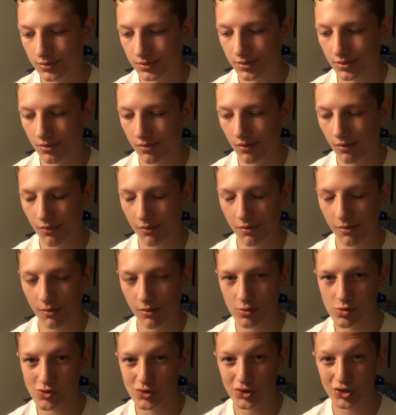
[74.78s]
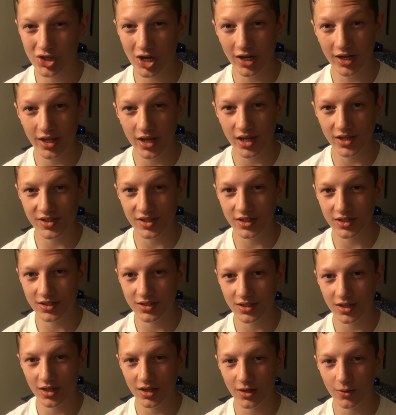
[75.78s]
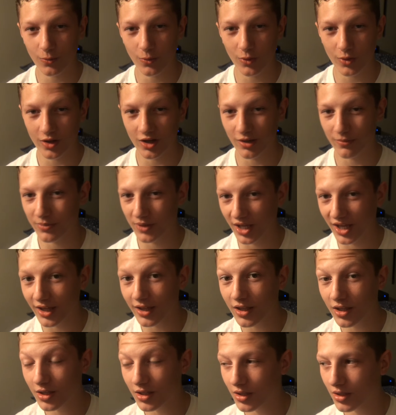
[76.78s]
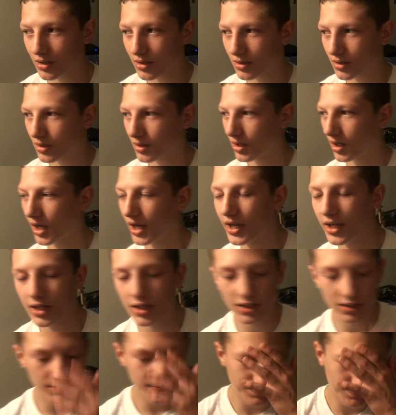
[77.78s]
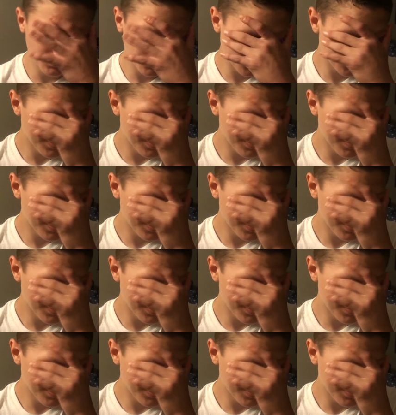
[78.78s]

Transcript: So, Johnny hasn't uh, woken up yet. I, um...